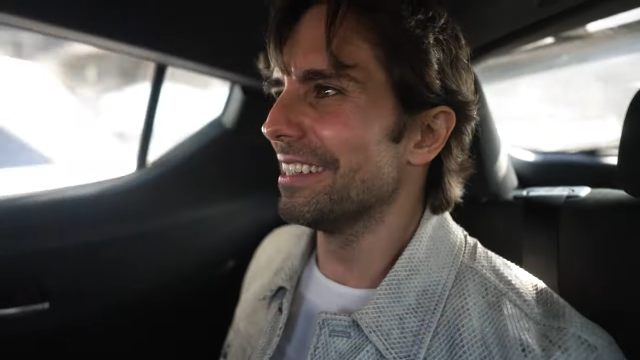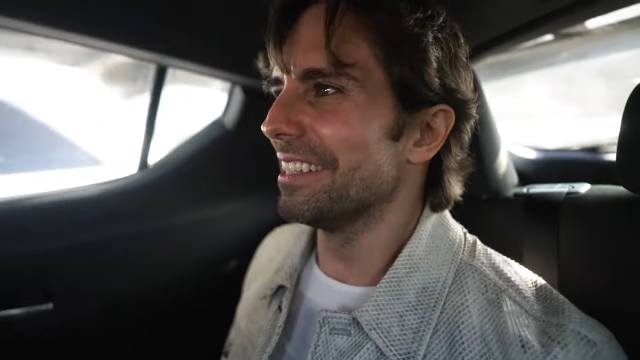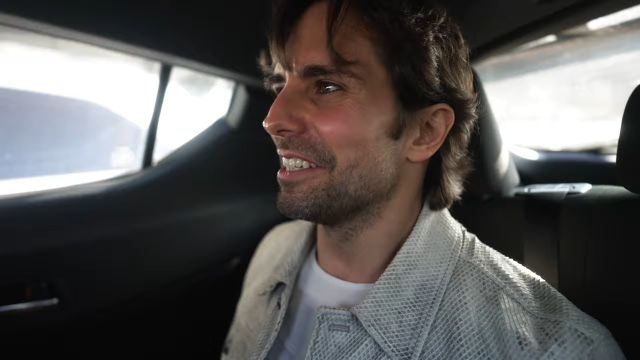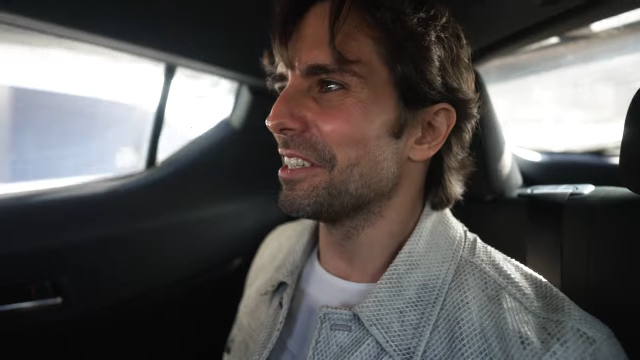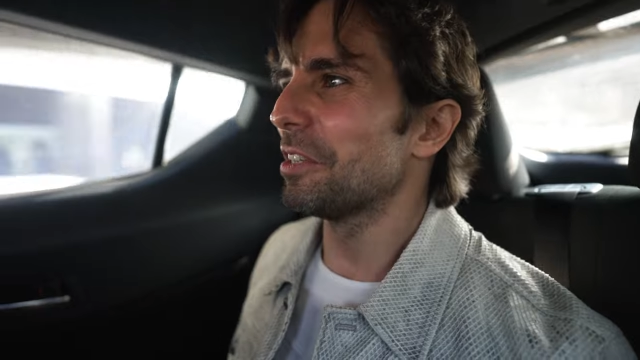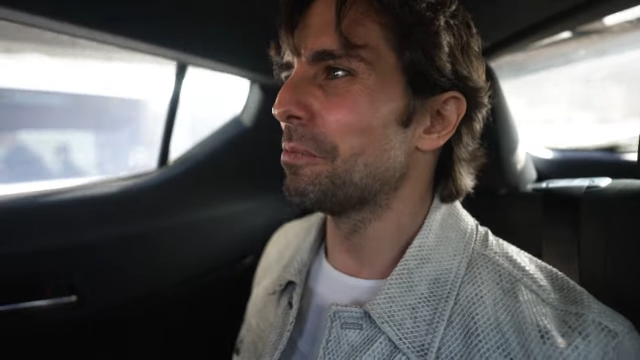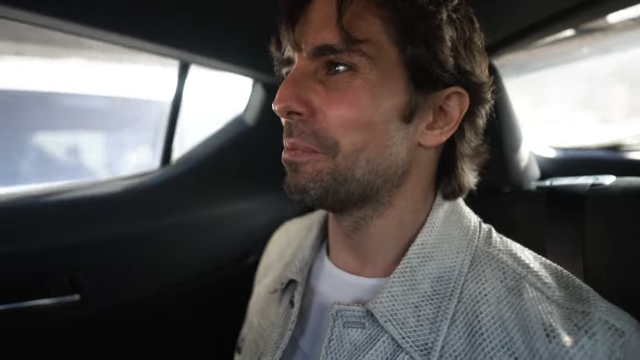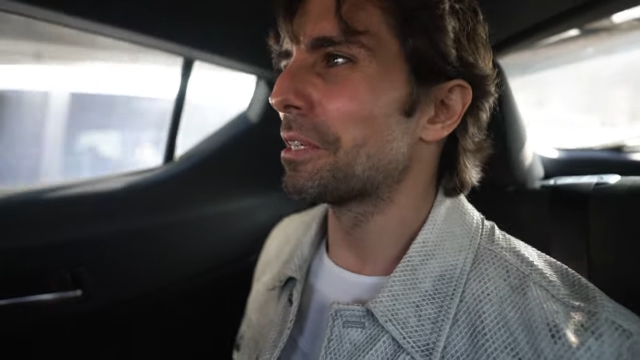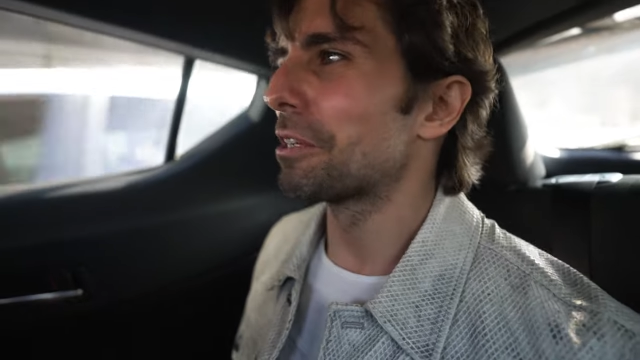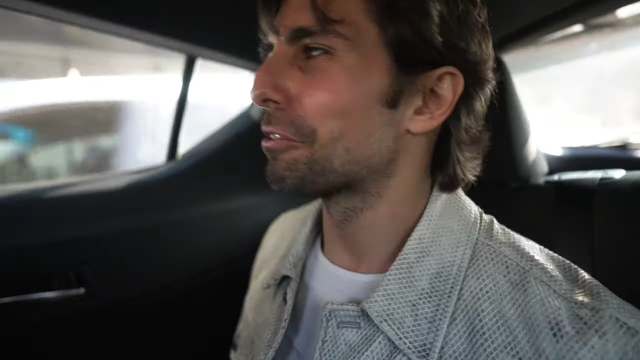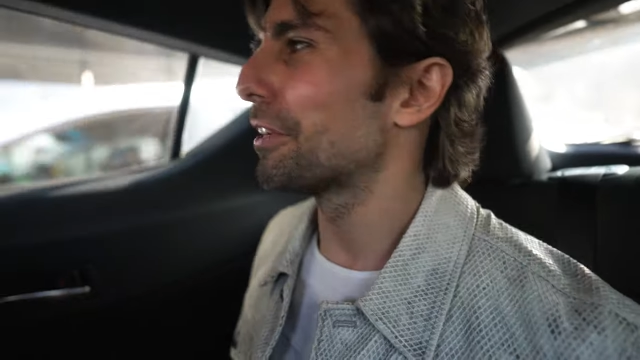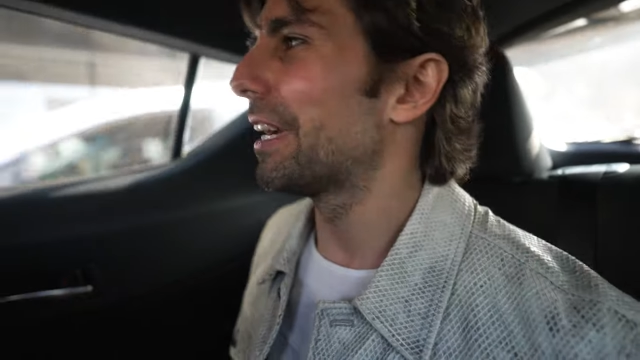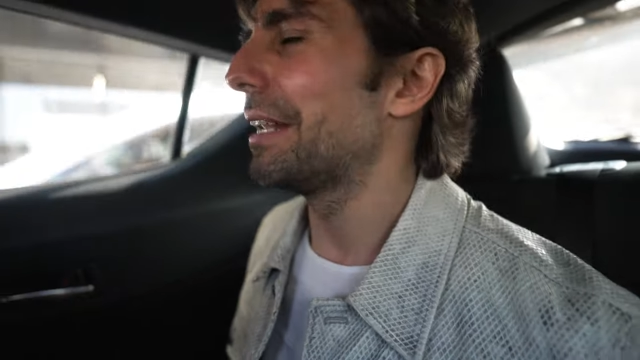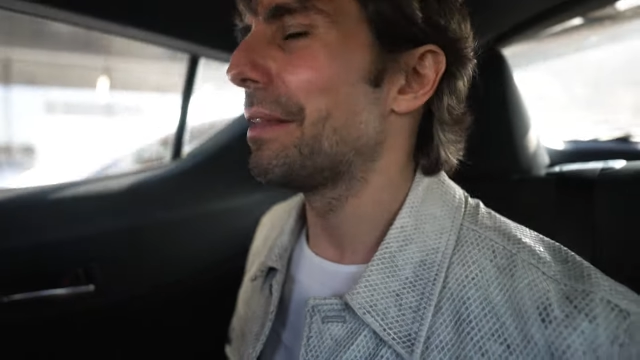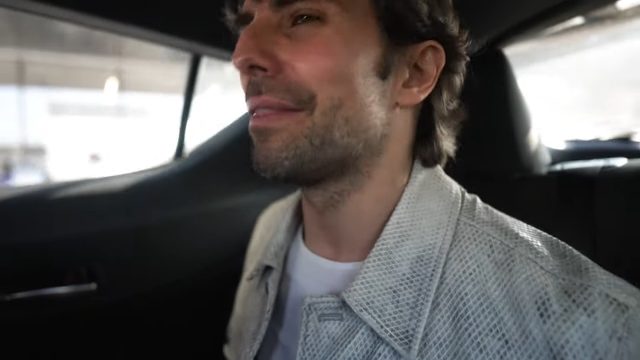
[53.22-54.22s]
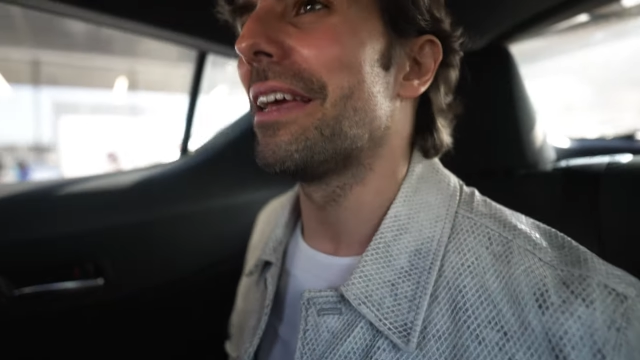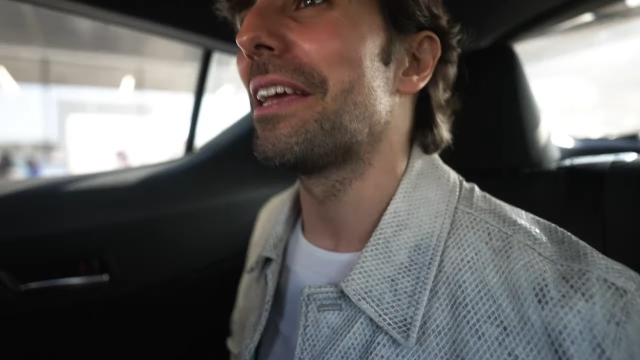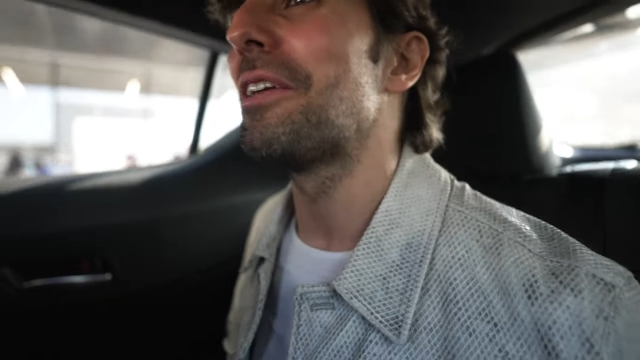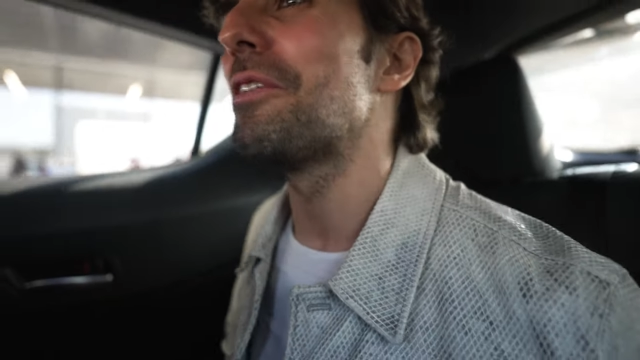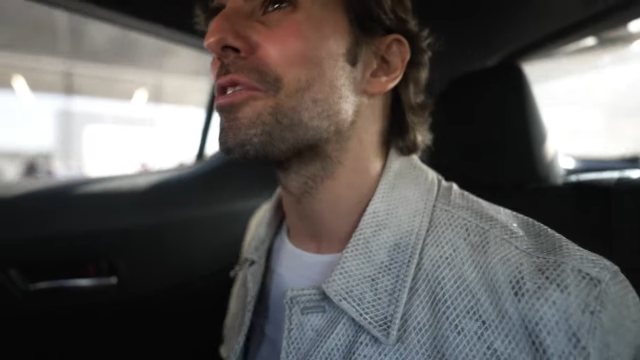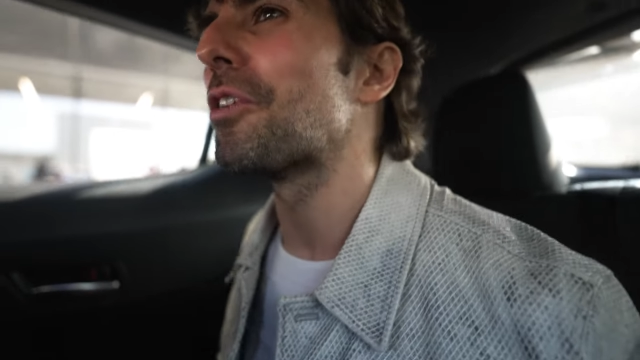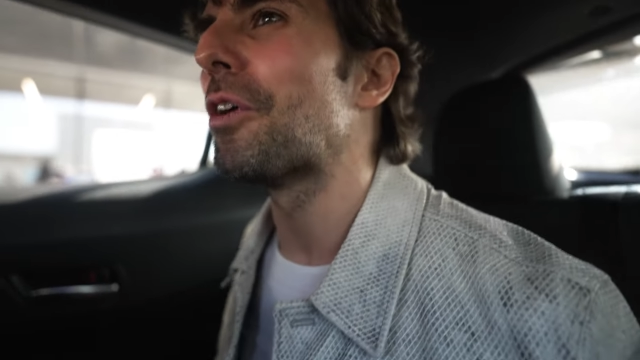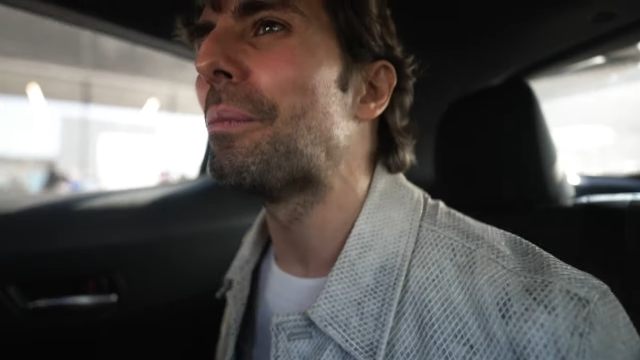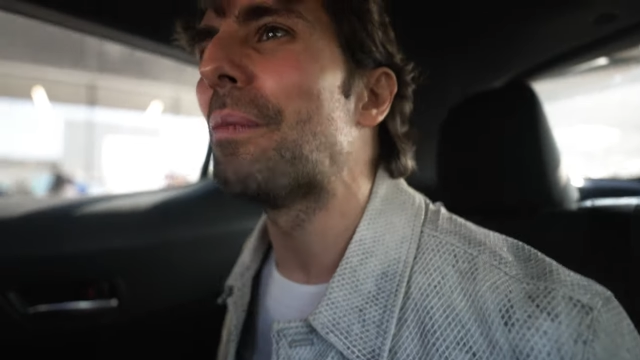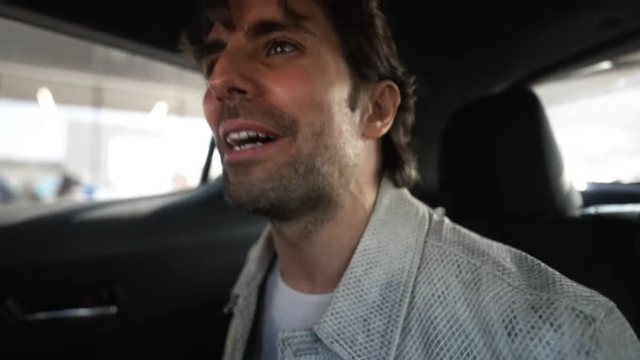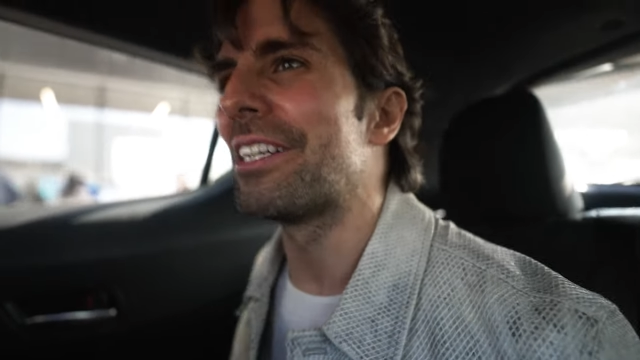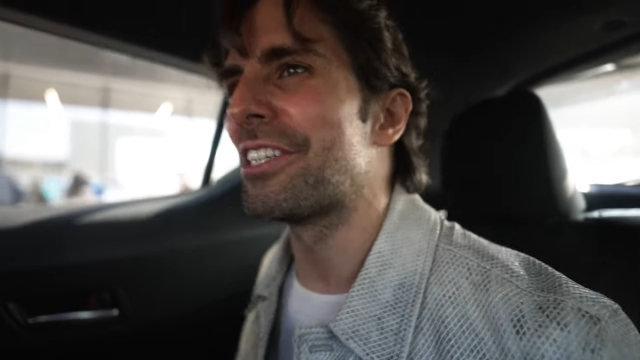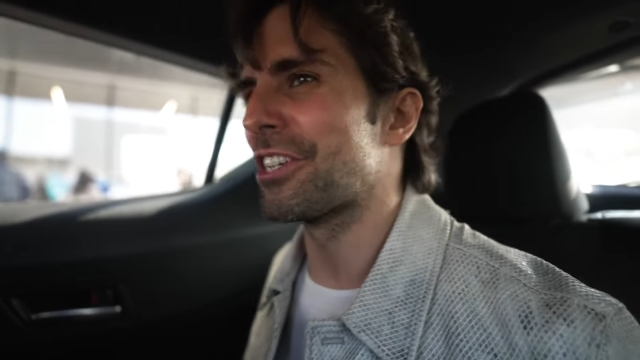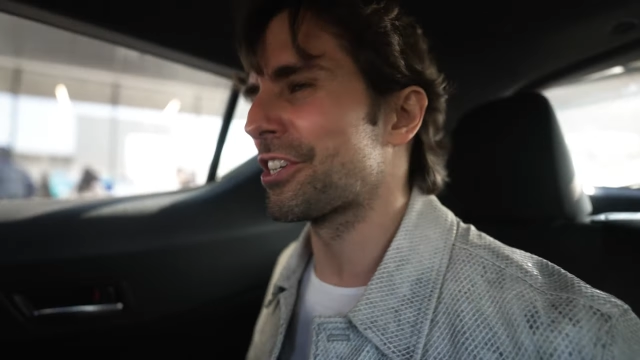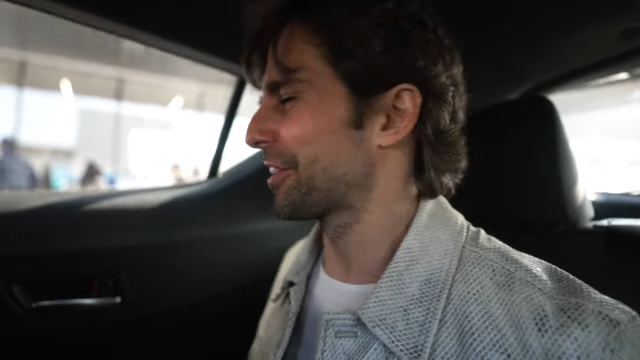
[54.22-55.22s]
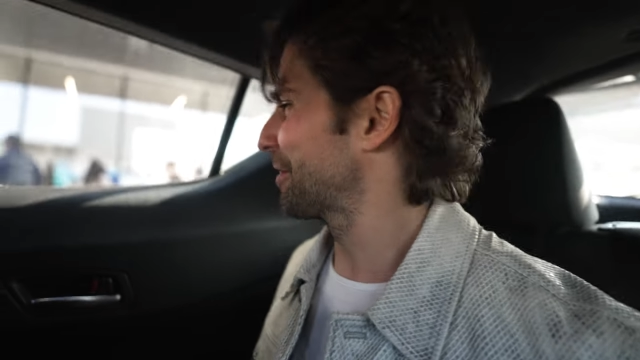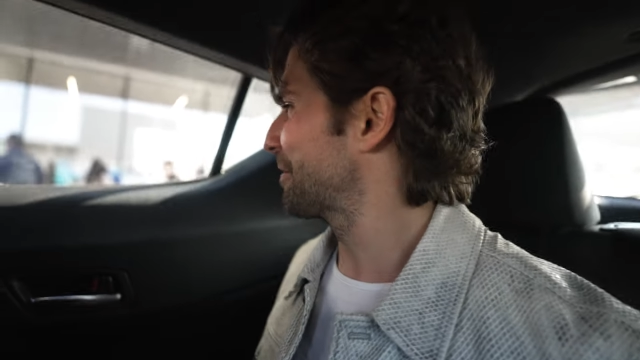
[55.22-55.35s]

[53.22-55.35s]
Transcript: You've been great, thank you so much.